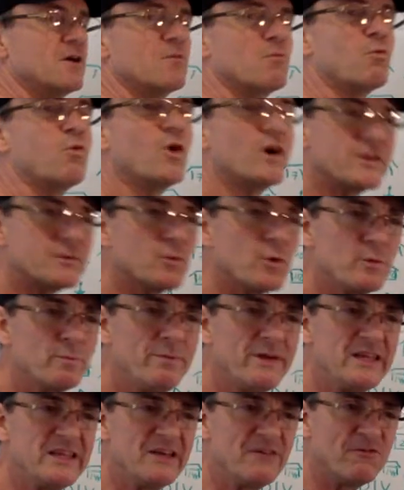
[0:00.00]
What would
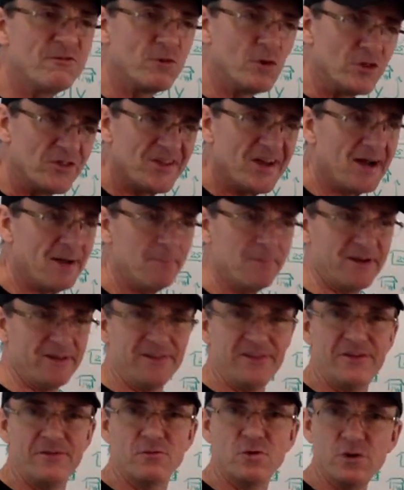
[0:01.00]
be the
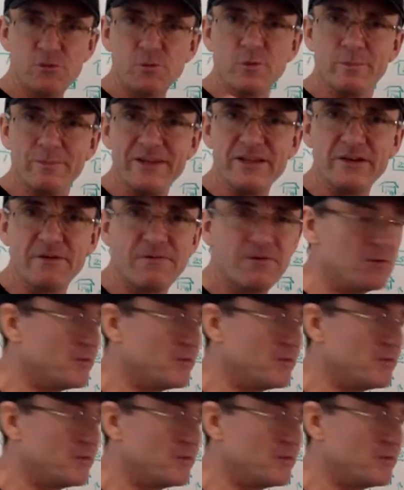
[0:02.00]
fundament? What would be the